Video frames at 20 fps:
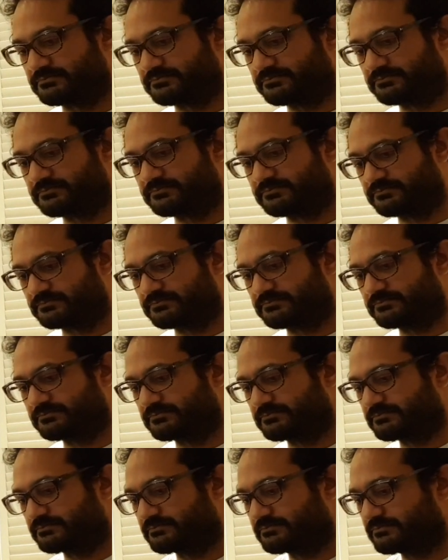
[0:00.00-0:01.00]

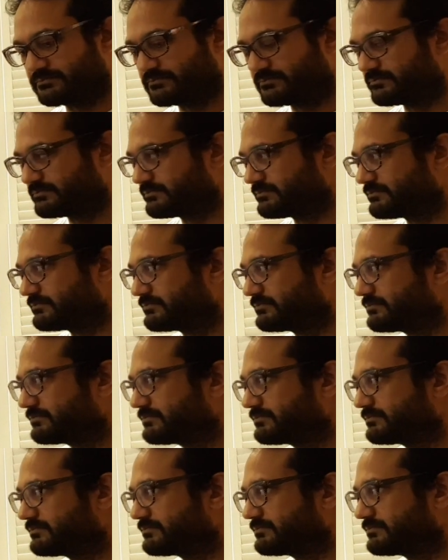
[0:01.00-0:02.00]

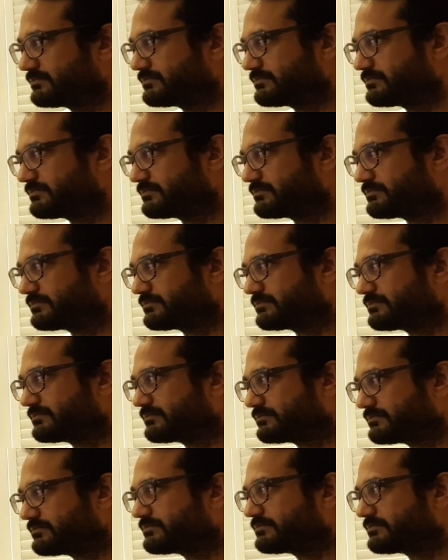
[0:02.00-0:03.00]

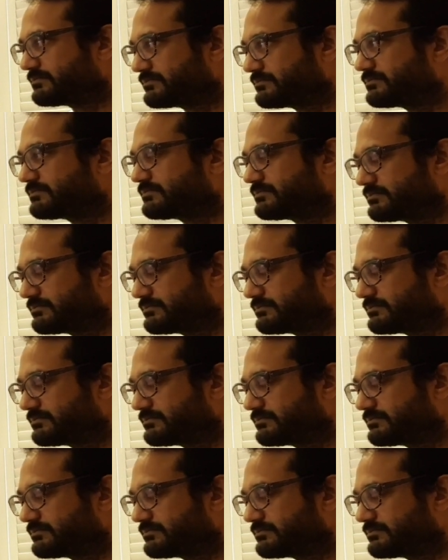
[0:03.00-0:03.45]
[no speech]